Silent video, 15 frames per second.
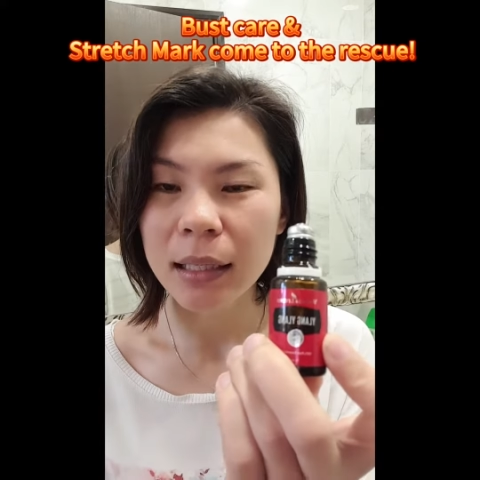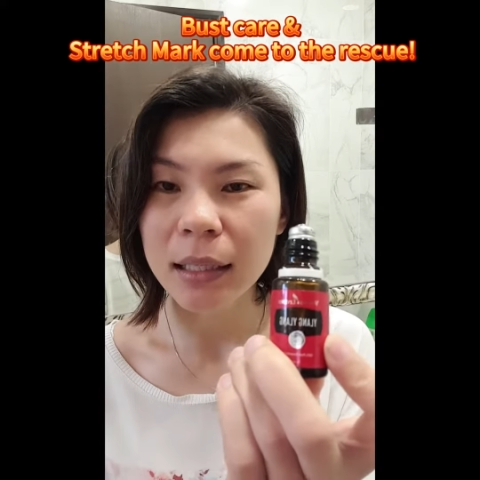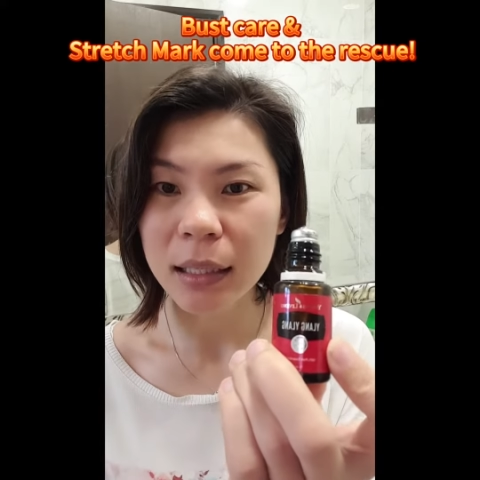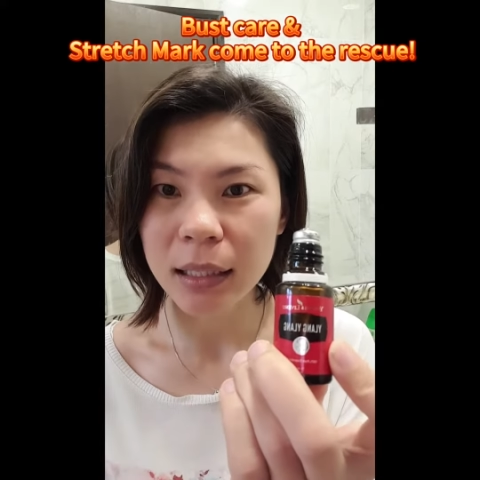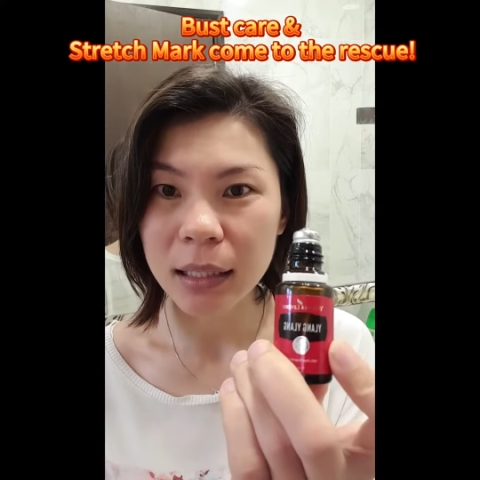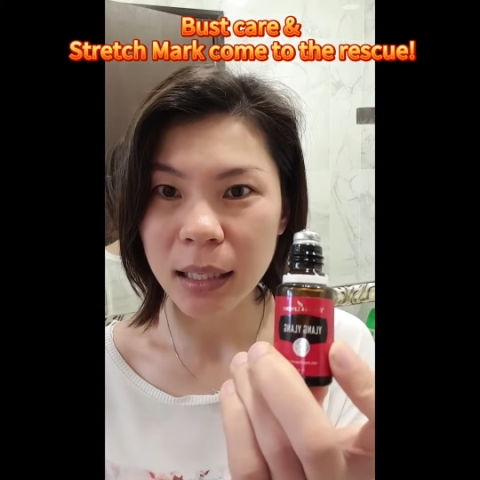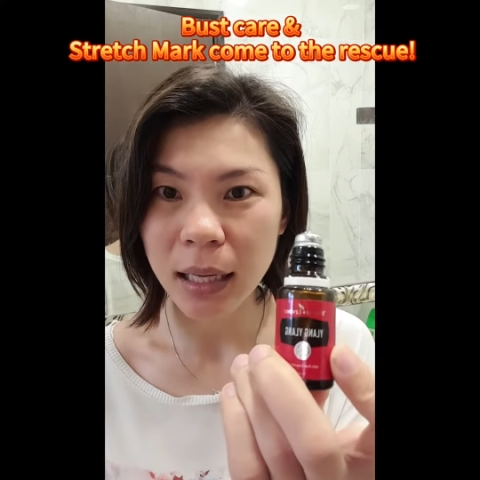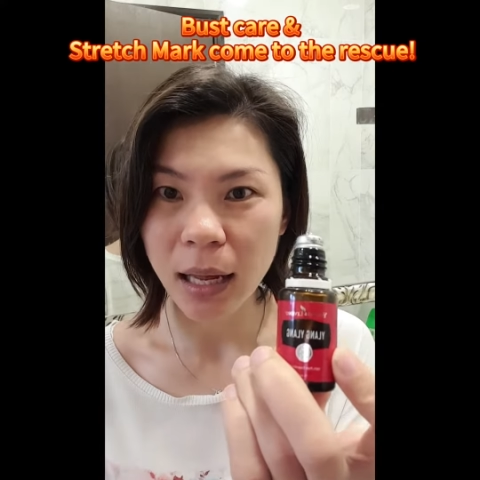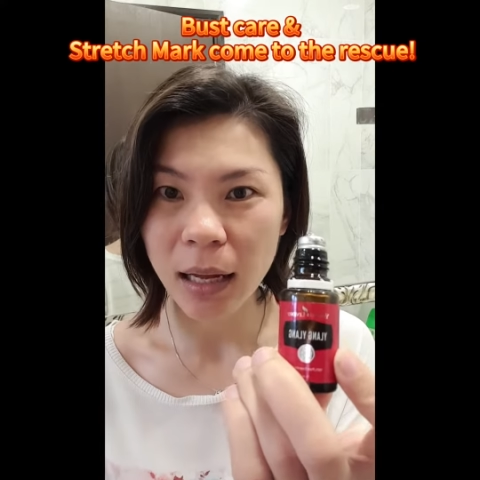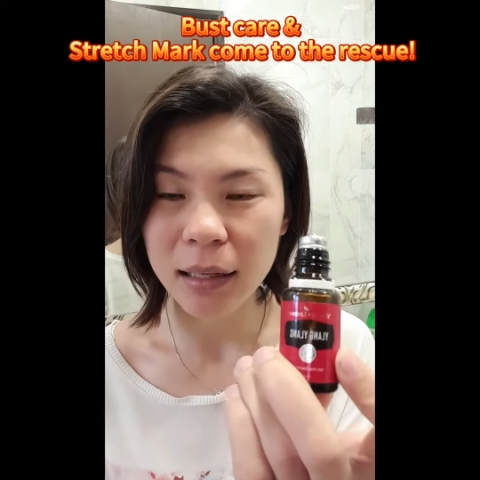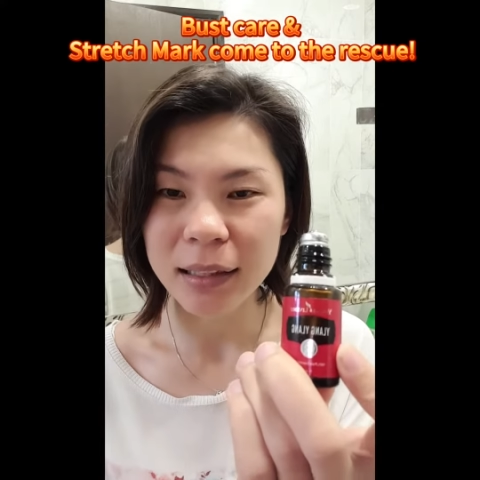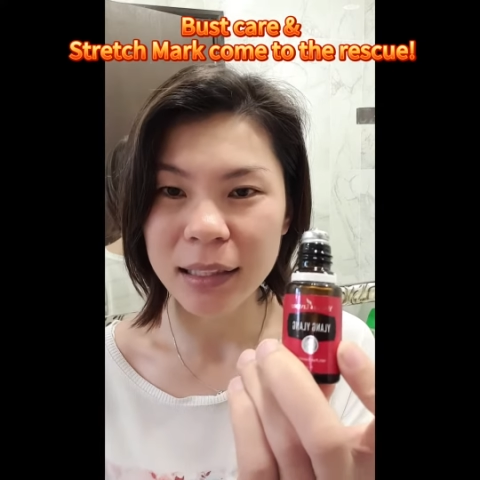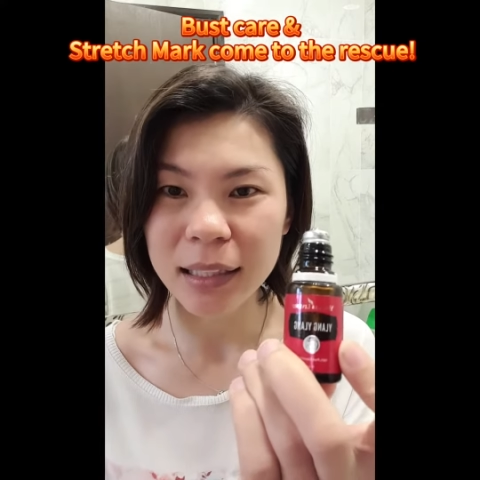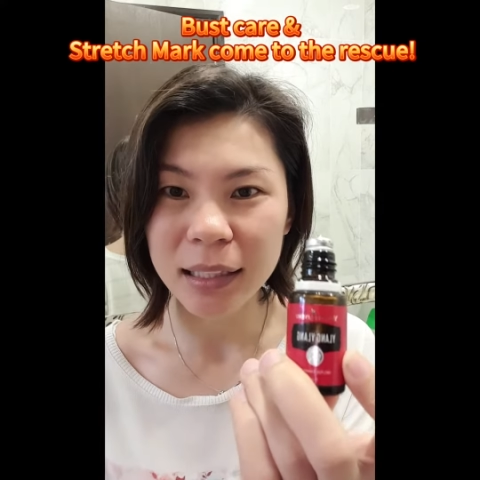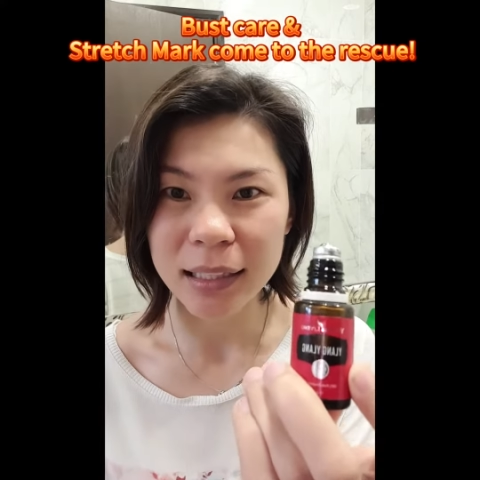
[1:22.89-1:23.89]

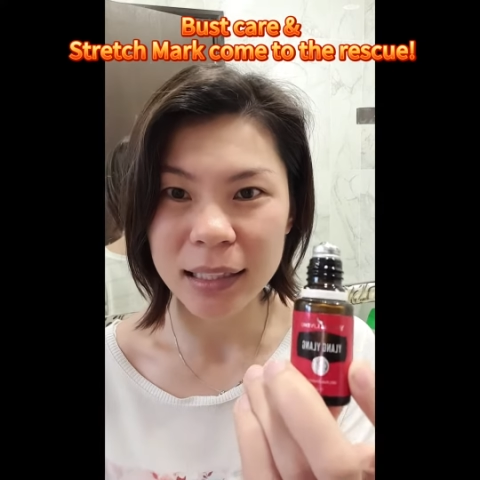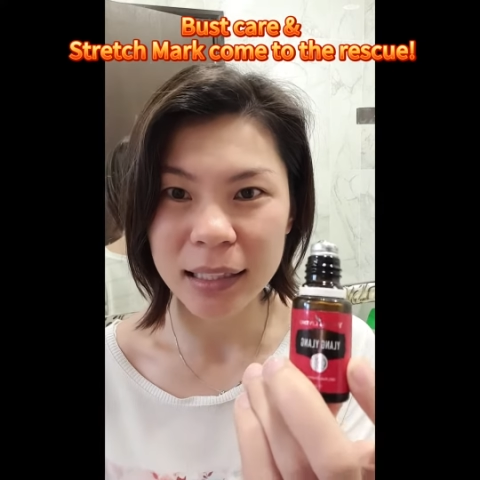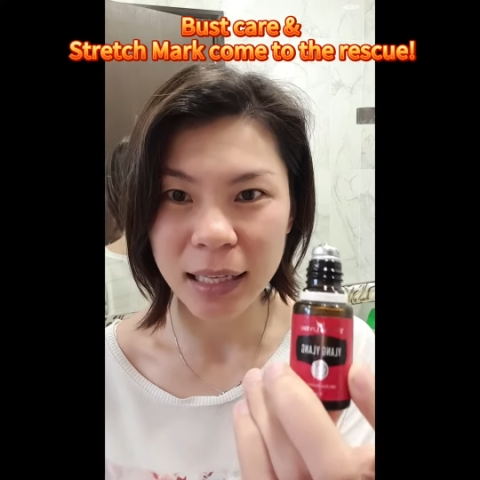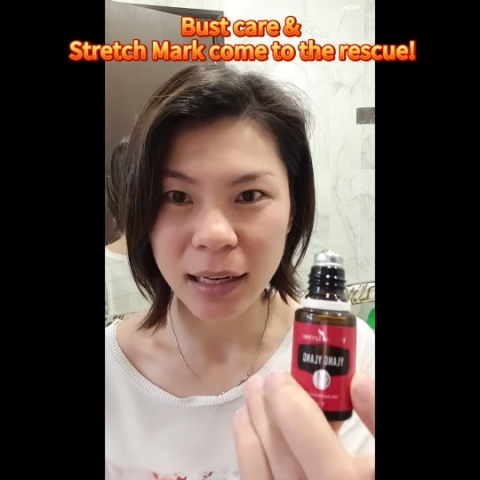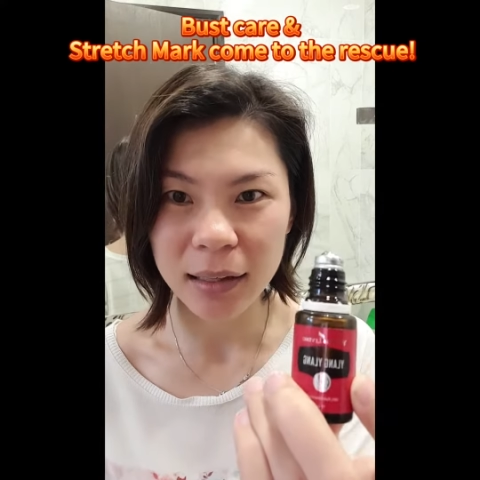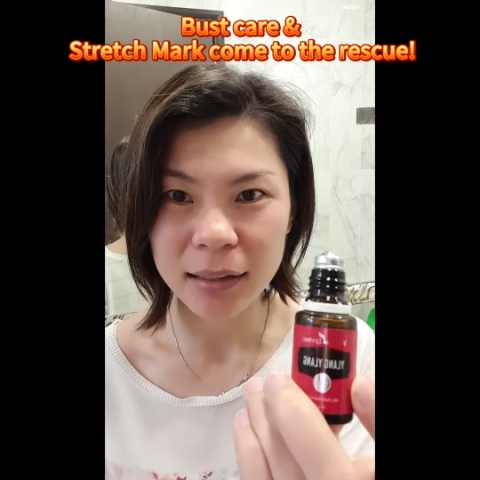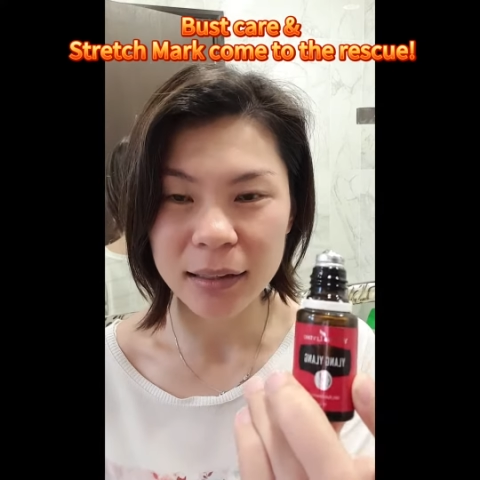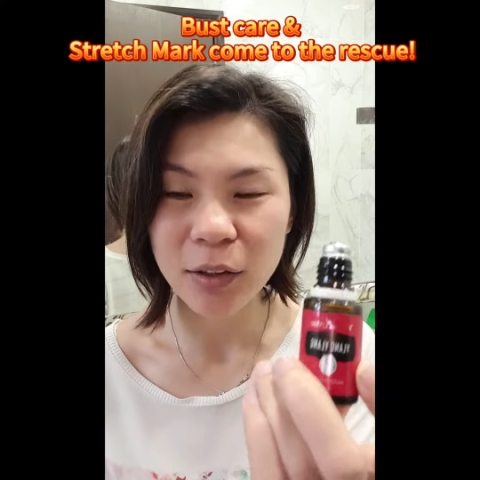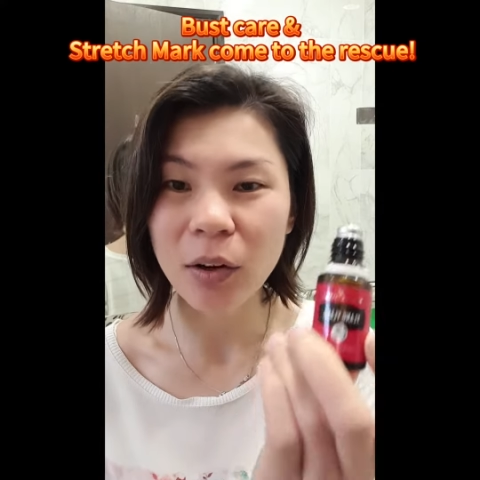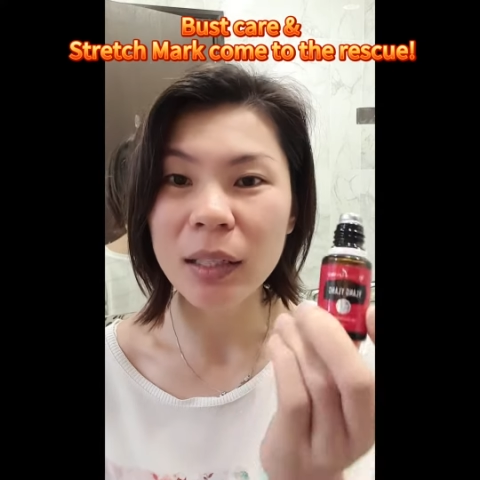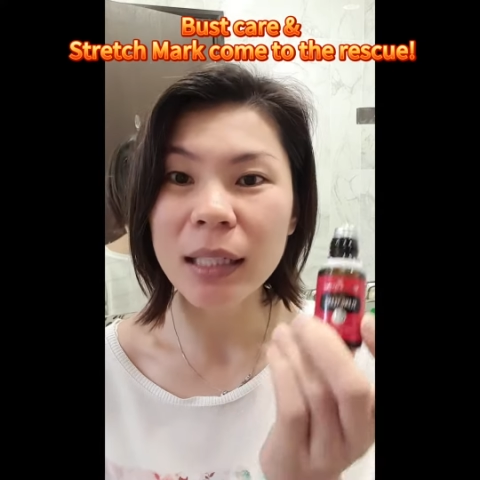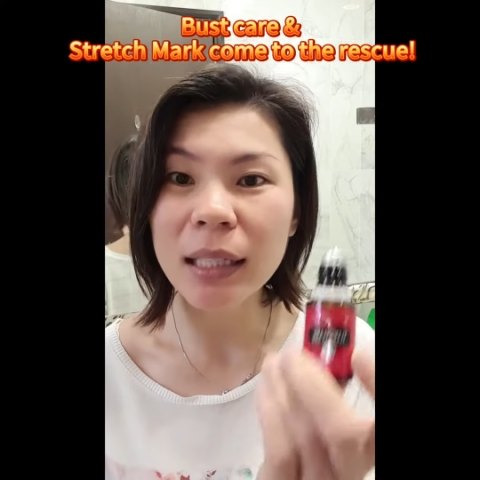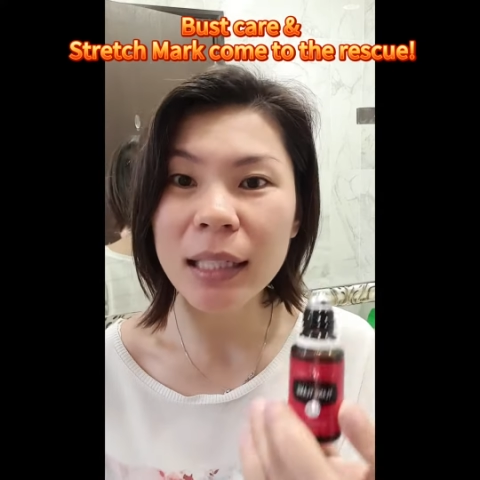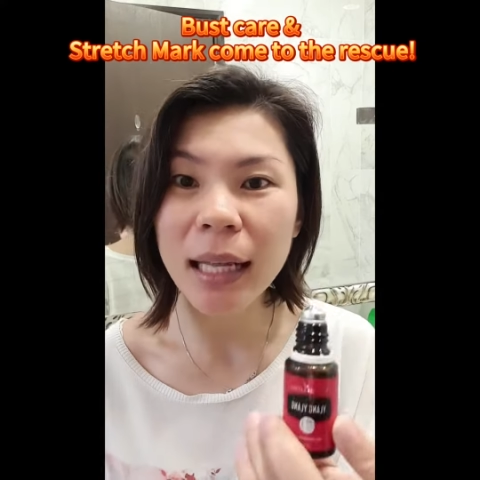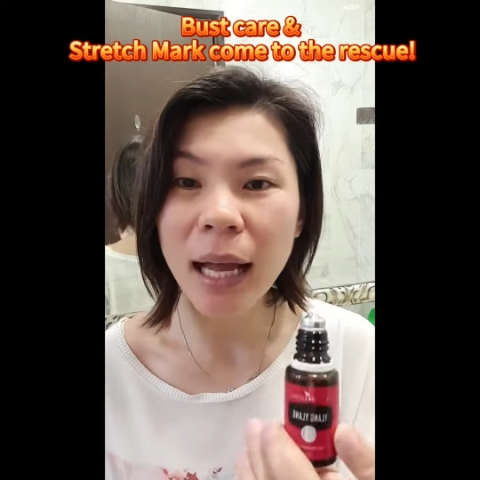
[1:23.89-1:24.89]
Yiliang, Yiliang,
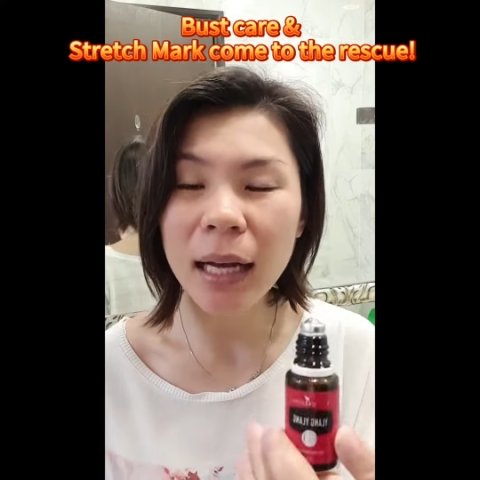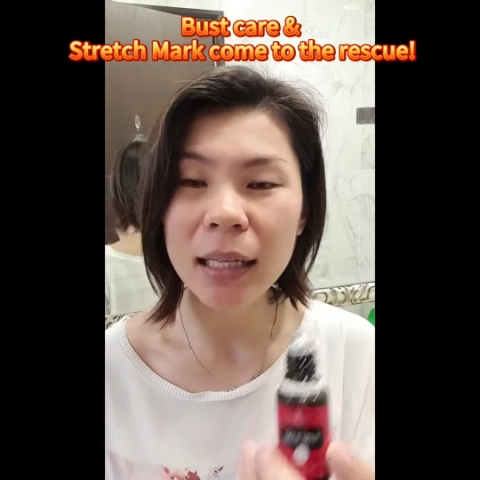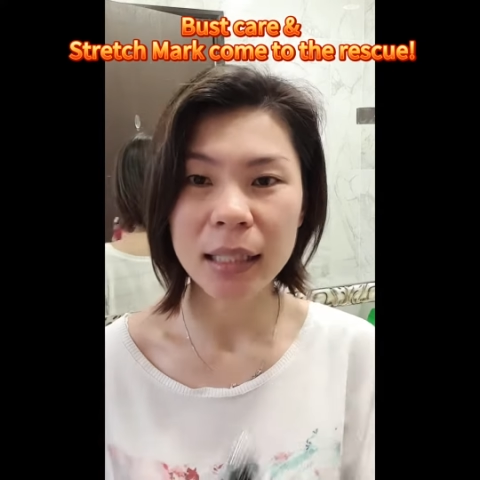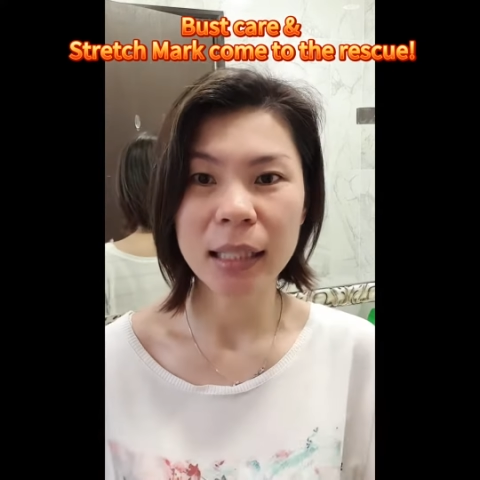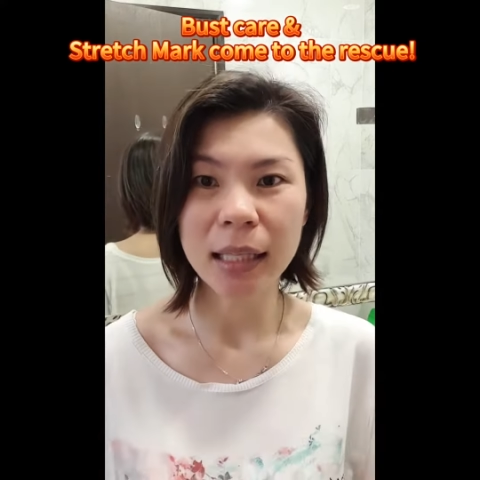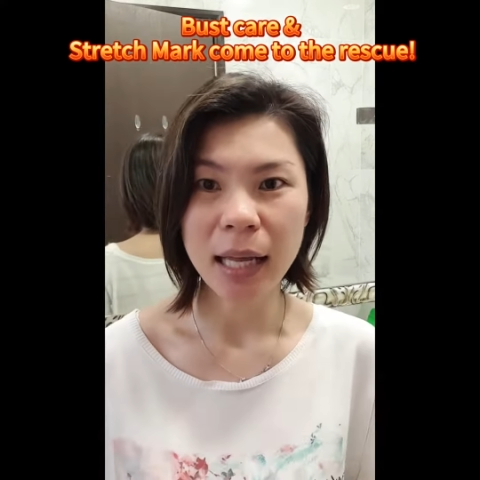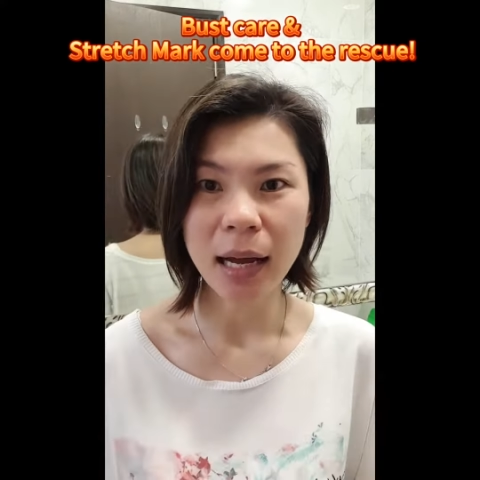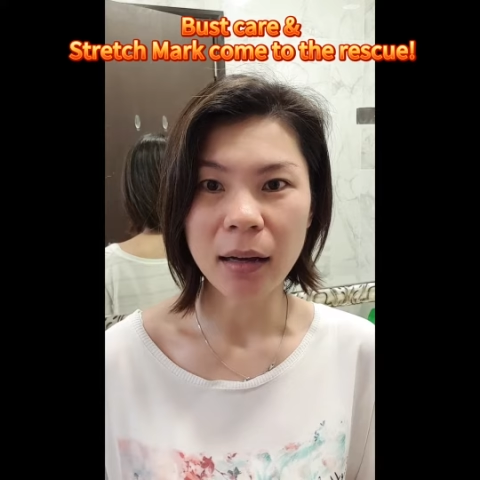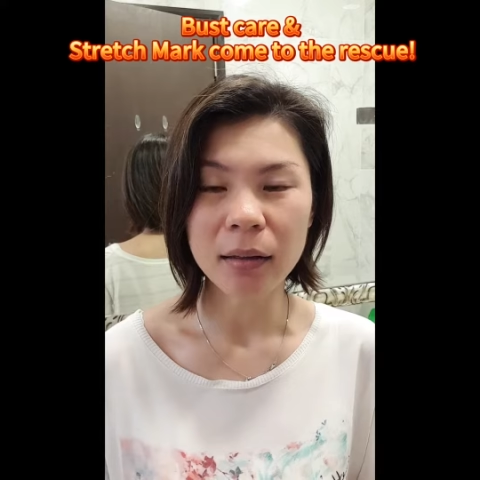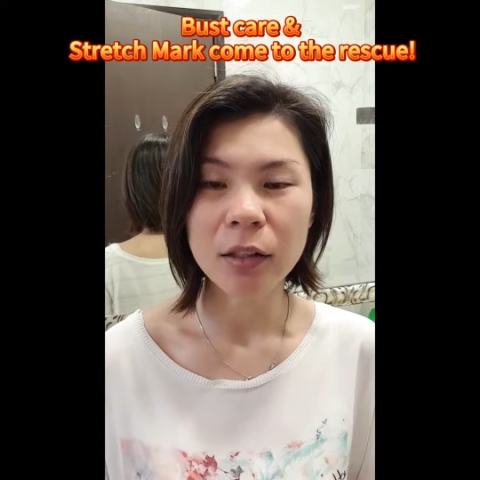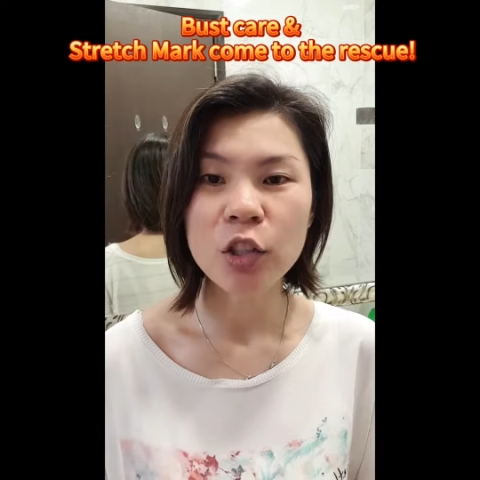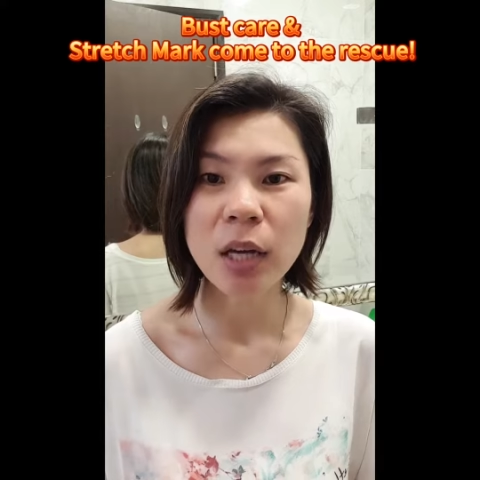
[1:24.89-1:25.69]
called Yiliang, Yiliang.